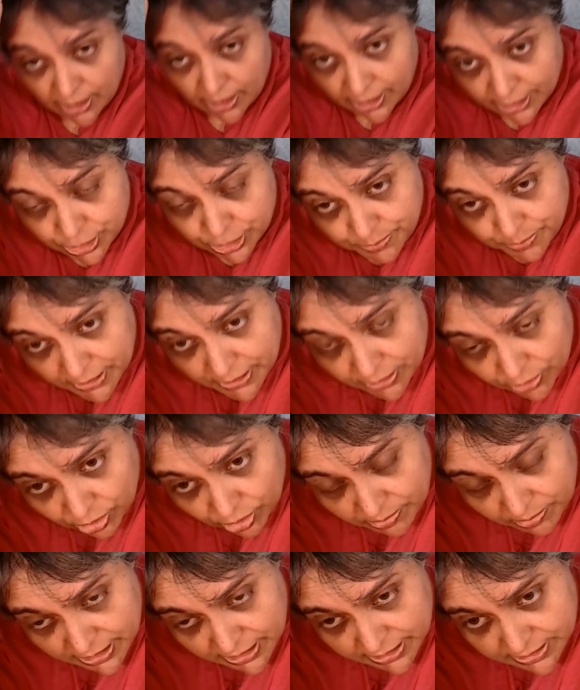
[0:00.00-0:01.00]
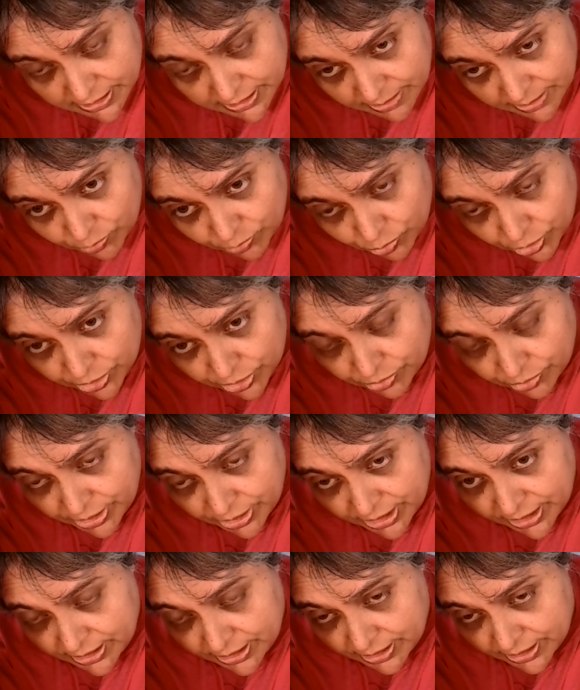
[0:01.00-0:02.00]
I spend all my time
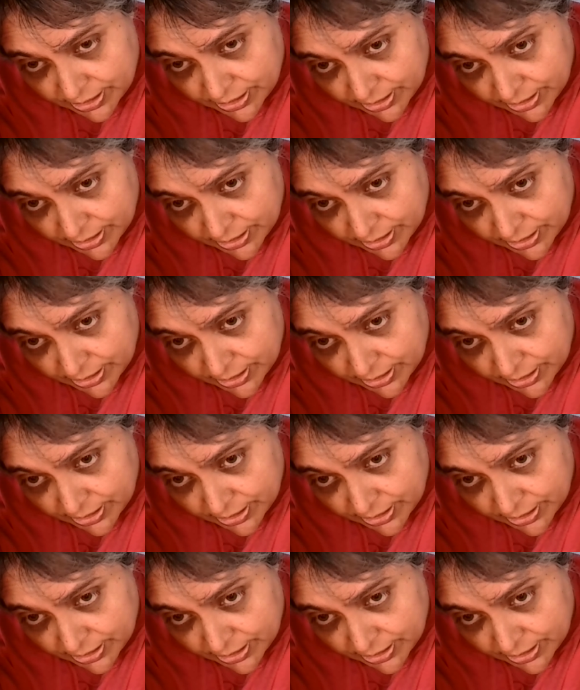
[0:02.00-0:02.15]
wondering,